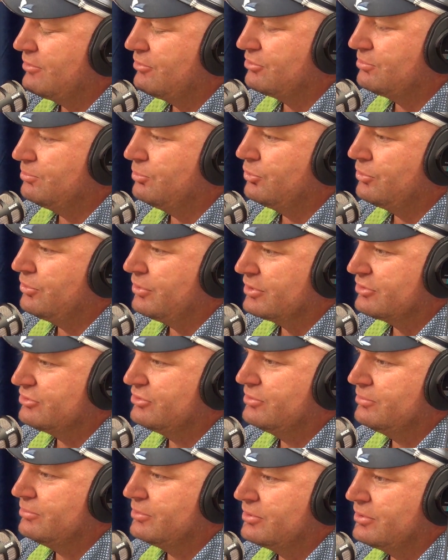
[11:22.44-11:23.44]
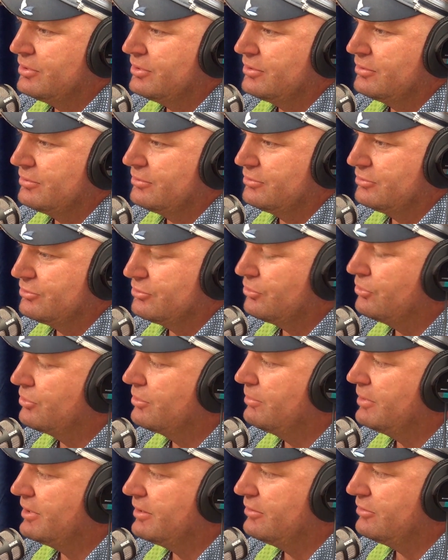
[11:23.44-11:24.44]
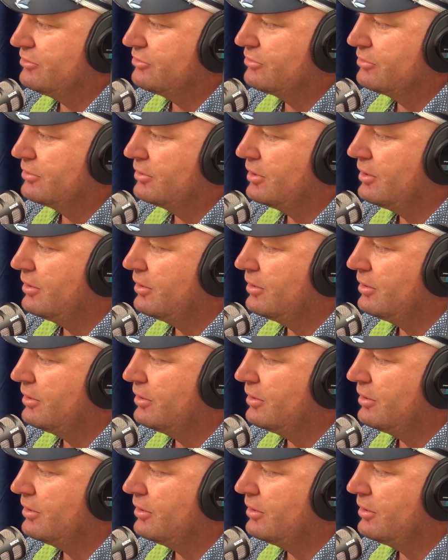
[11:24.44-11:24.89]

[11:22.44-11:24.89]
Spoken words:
It was more like, shit, we've got to talk about this.